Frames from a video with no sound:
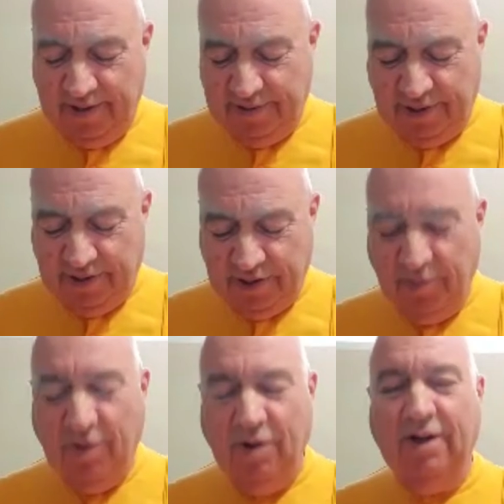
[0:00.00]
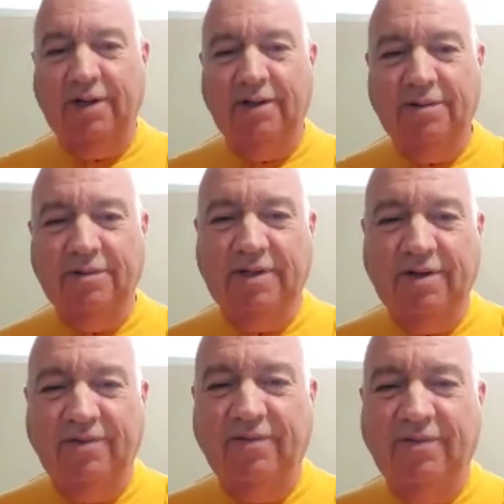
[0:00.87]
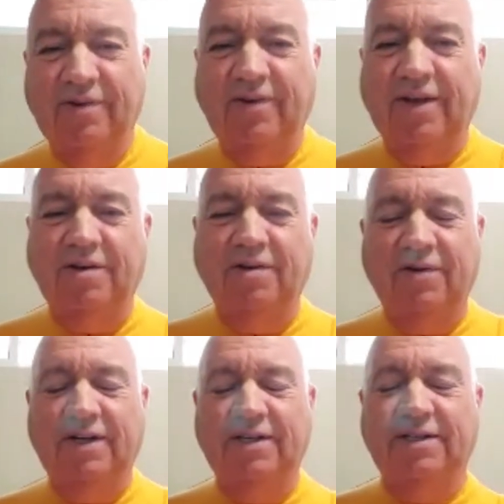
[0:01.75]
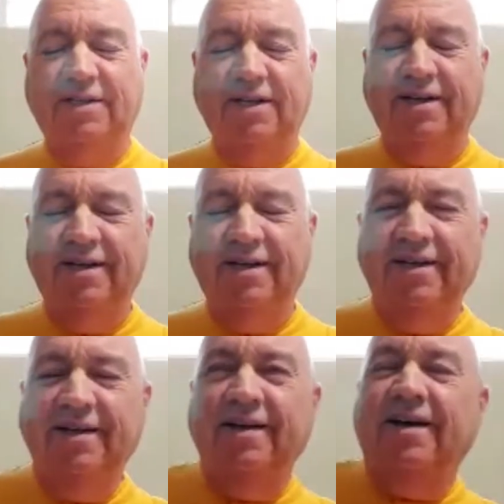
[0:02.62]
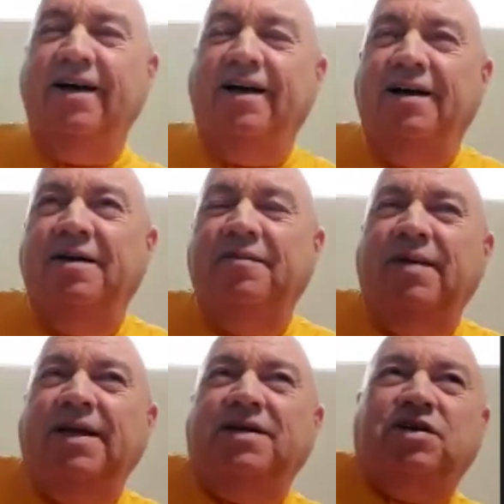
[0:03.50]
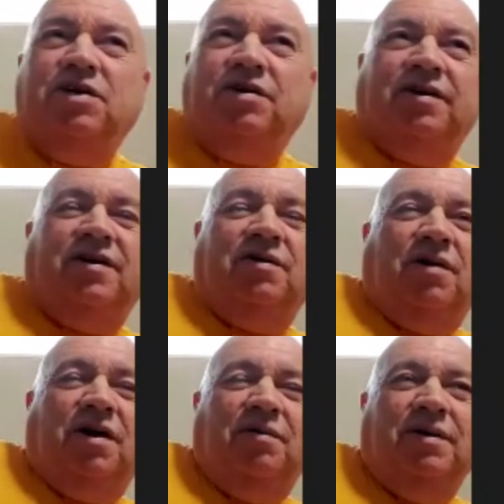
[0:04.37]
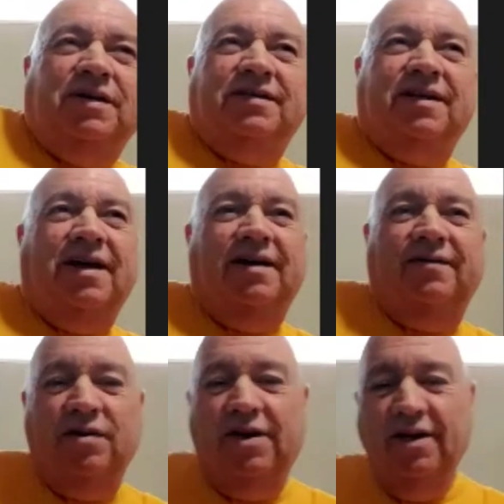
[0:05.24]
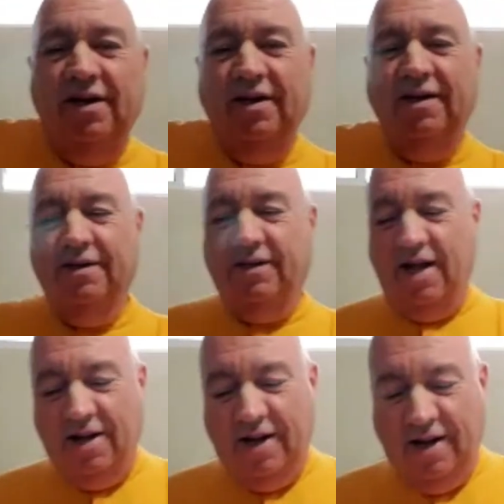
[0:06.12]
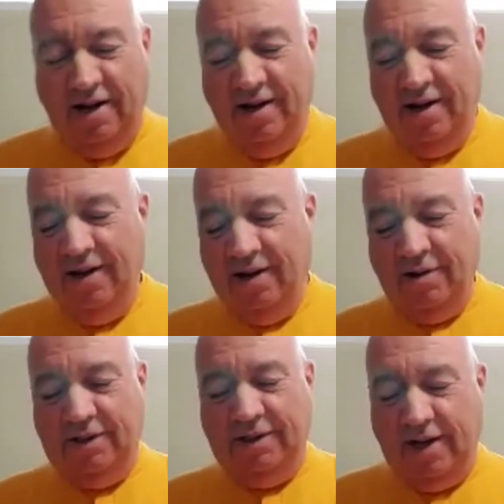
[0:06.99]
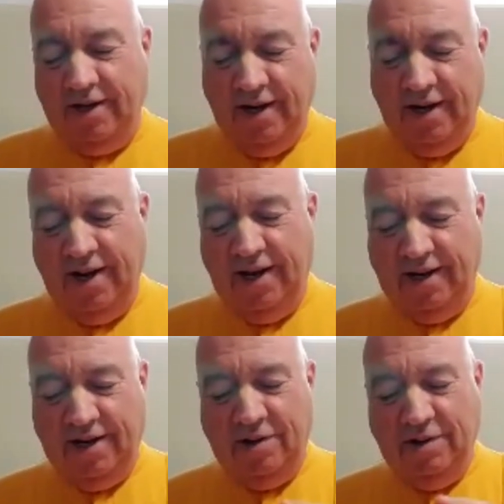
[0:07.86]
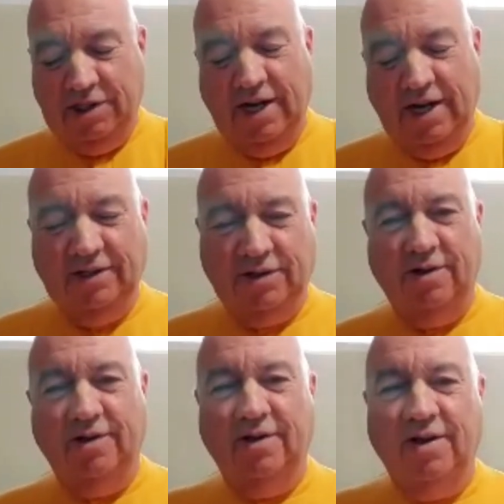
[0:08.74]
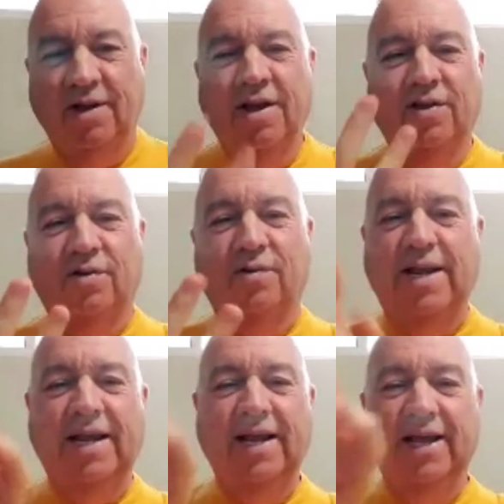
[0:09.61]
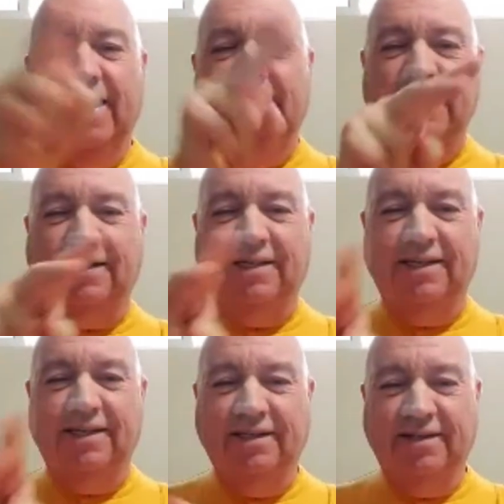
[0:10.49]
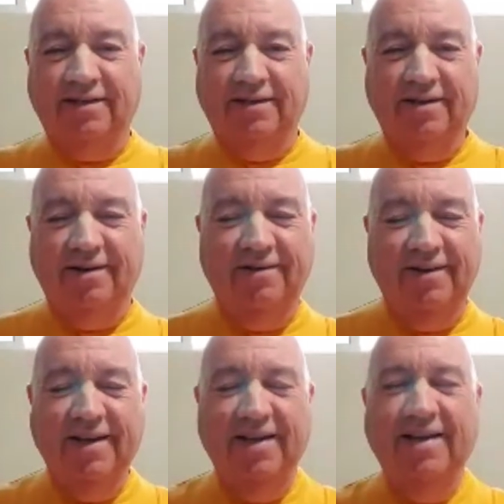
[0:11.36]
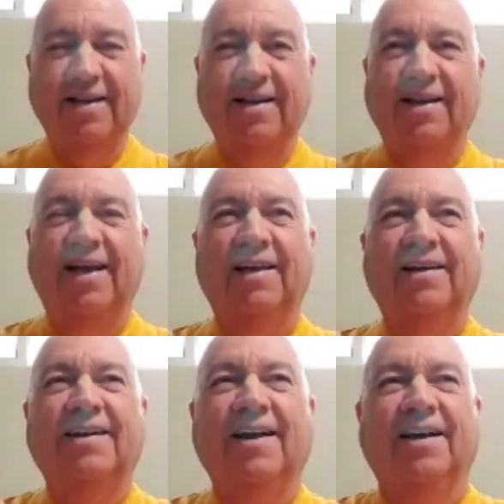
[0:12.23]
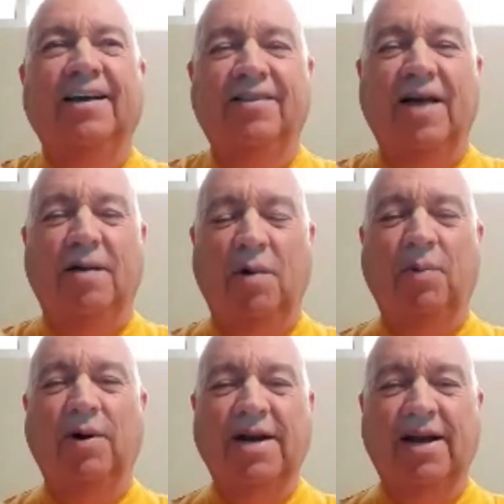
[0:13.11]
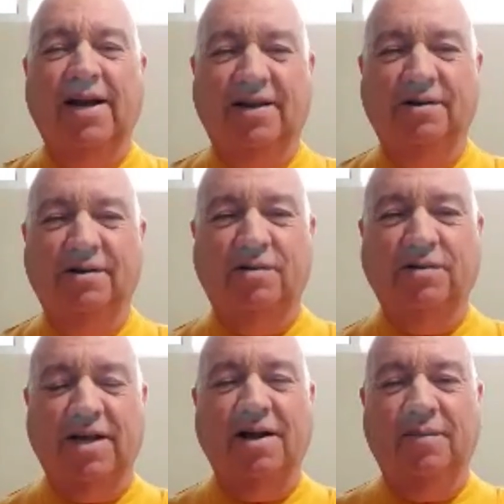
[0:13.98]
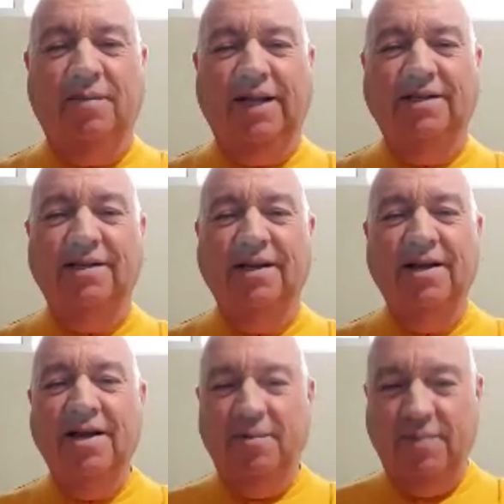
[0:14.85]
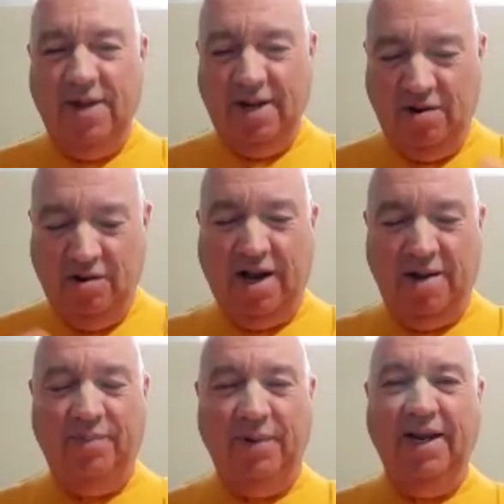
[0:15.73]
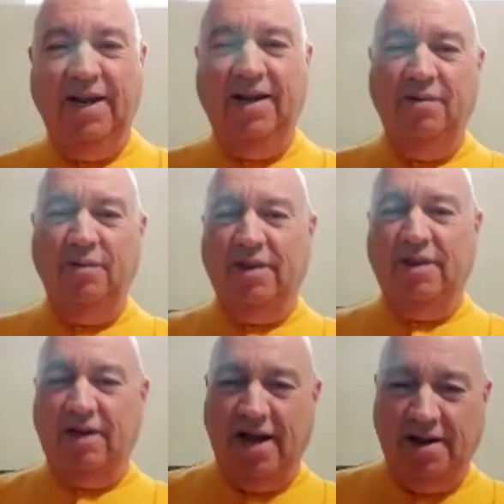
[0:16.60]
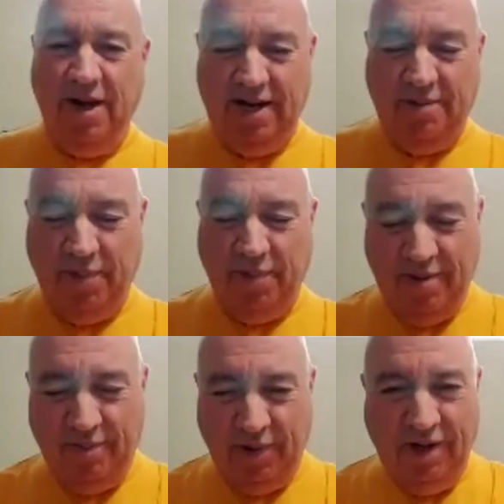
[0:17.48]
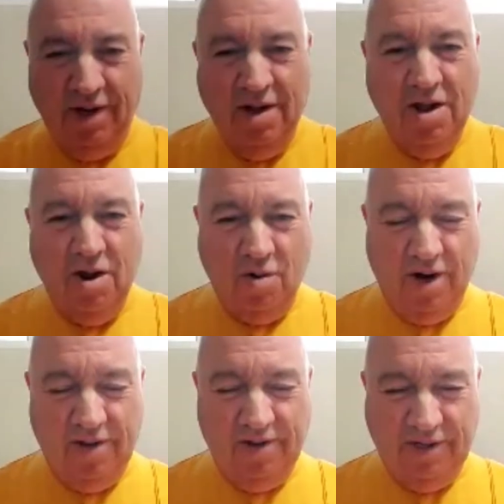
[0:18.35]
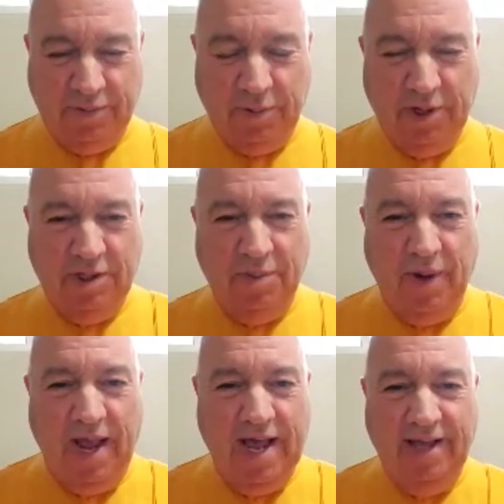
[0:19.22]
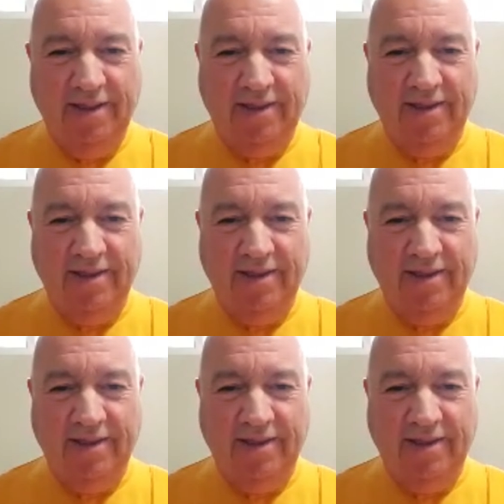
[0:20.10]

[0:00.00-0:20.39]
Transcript: Satya Mohan, who's in Vancouver," I said, make sure you always have good sangha, good sadhana, and good shastra, the three S's, you know? And that will protect you. So sangha means be in good company with like-minded people who are on the spiritual path.